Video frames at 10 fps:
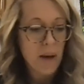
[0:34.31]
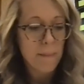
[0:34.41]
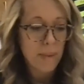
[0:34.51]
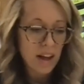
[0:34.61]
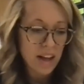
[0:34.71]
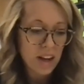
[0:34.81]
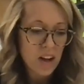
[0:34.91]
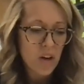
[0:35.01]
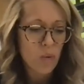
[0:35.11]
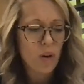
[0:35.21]
But
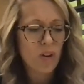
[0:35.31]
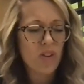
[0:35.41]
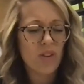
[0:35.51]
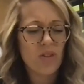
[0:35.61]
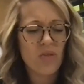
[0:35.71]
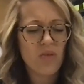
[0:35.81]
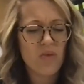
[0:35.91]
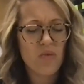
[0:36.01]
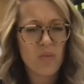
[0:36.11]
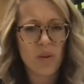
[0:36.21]
we're
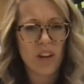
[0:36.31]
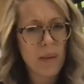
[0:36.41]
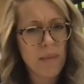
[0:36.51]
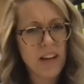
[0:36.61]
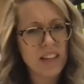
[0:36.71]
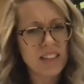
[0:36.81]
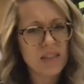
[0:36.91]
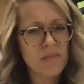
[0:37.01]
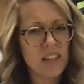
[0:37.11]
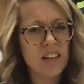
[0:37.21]
coming into
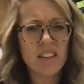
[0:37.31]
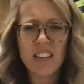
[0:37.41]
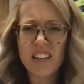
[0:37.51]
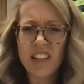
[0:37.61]
something a little